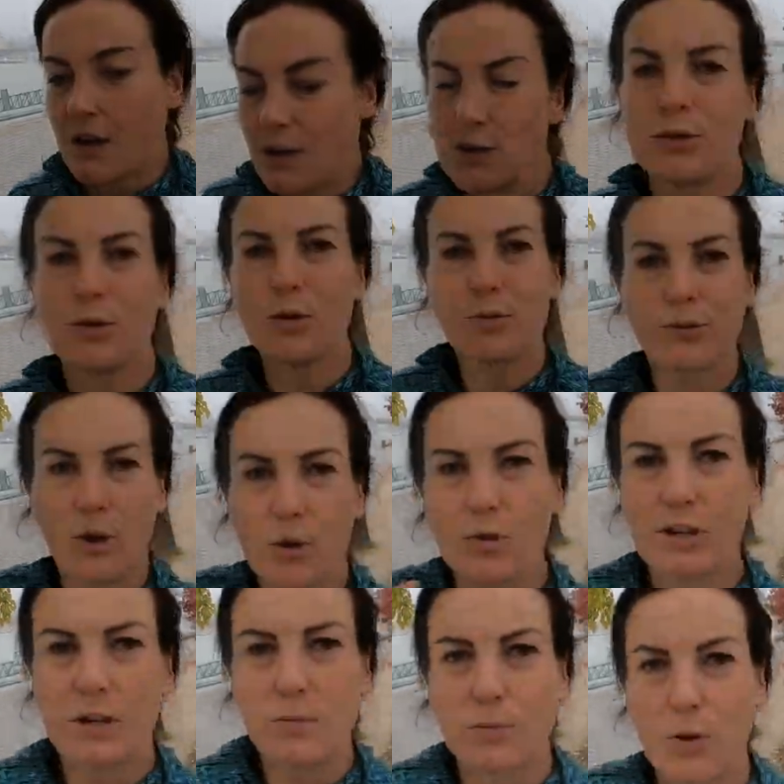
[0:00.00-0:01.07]
You don't
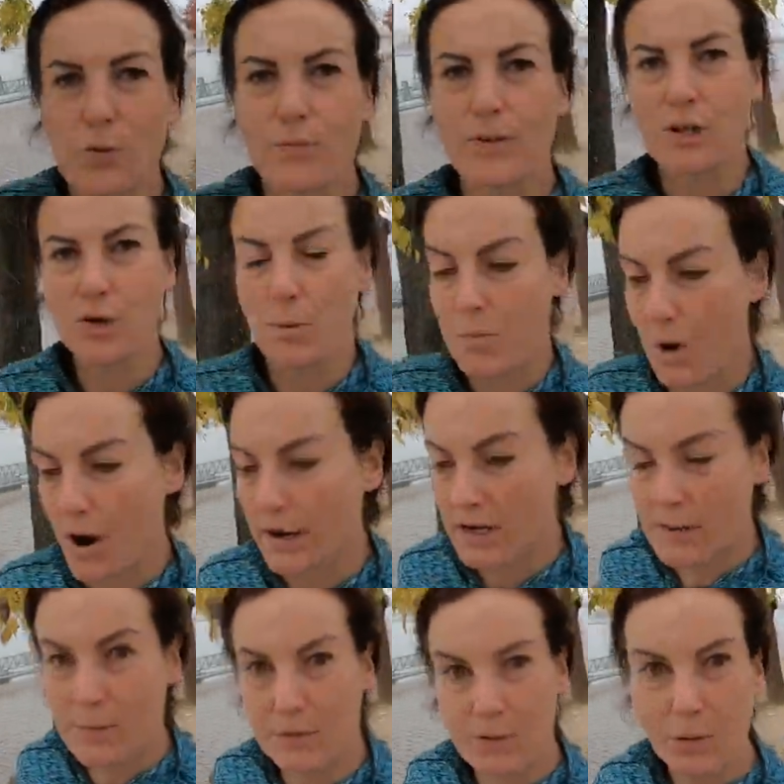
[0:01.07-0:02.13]
only run with your
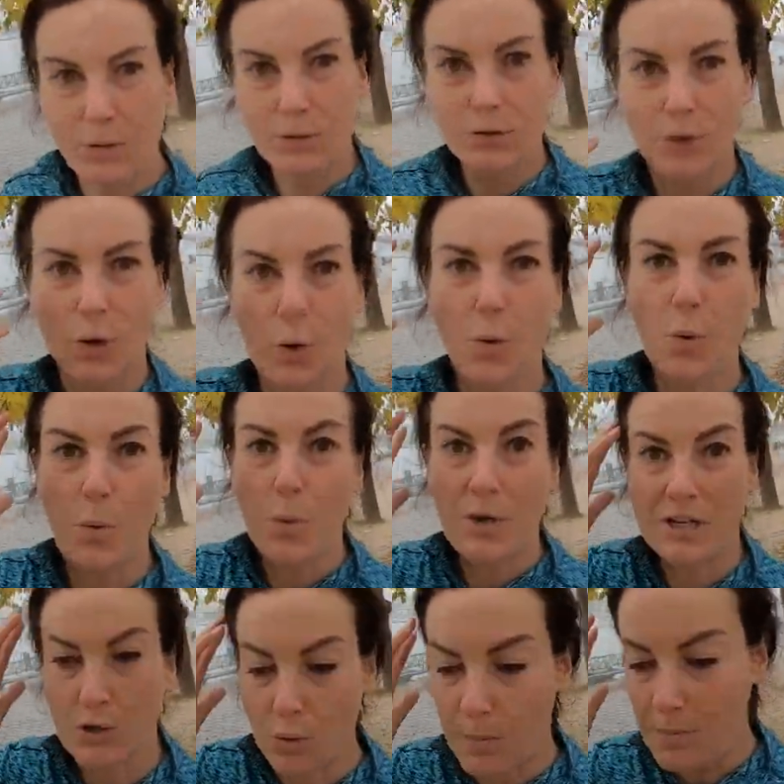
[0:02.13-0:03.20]
body but also
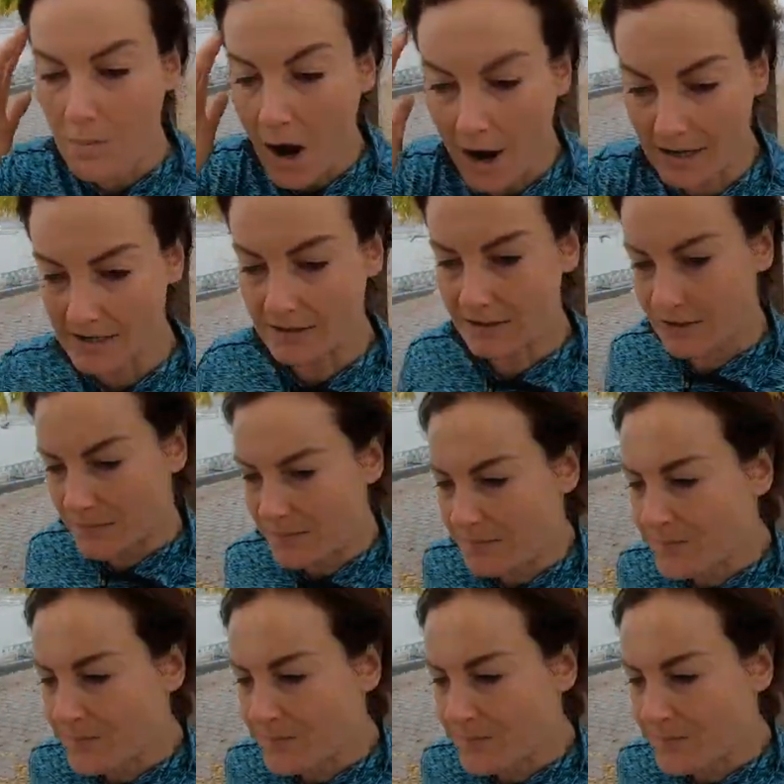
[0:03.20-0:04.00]
with your mind,